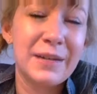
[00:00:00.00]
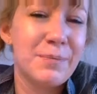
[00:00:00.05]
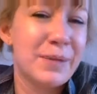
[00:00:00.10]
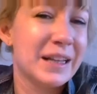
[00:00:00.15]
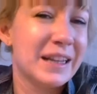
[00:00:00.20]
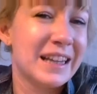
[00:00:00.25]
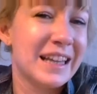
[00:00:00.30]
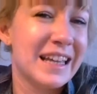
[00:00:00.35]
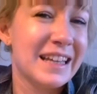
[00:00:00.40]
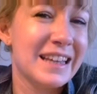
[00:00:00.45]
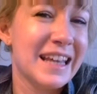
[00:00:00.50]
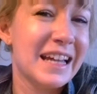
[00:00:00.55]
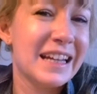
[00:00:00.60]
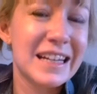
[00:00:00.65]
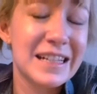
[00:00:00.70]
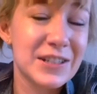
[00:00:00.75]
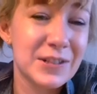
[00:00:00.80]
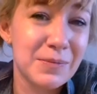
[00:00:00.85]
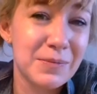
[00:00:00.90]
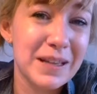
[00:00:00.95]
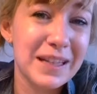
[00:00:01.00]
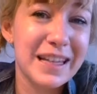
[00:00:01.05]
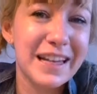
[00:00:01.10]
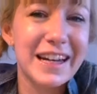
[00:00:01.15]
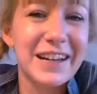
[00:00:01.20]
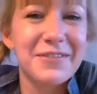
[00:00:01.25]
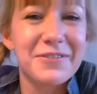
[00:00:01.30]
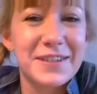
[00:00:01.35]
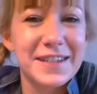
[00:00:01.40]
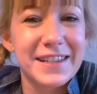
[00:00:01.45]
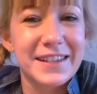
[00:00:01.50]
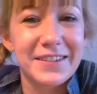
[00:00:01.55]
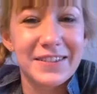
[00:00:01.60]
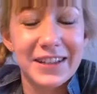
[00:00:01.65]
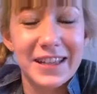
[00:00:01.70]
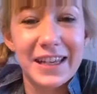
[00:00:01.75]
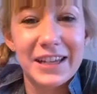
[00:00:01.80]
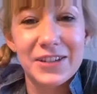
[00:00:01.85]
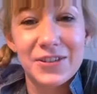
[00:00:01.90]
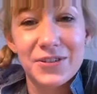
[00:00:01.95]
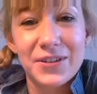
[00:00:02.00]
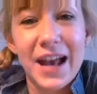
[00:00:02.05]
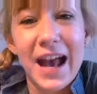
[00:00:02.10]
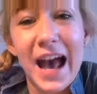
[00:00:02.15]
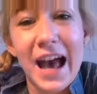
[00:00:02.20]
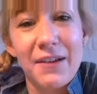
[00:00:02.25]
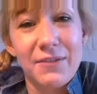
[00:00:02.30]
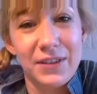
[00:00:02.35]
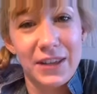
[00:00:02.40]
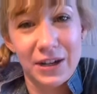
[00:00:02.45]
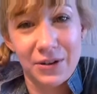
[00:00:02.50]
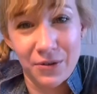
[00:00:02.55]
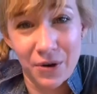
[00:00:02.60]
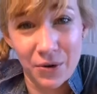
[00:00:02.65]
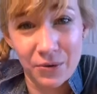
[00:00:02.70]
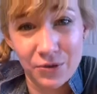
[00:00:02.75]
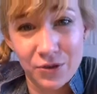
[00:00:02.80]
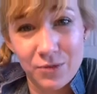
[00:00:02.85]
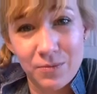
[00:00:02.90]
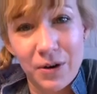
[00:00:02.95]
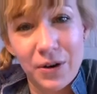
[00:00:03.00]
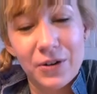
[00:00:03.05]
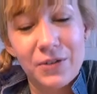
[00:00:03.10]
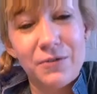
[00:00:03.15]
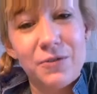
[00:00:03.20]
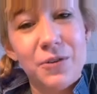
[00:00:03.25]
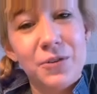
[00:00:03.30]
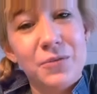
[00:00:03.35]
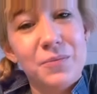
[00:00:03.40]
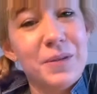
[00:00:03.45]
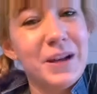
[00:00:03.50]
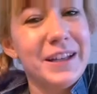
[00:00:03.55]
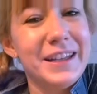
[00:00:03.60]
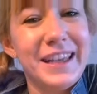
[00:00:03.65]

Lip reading: But that doesn't mean that every single kid should have their own smartphone by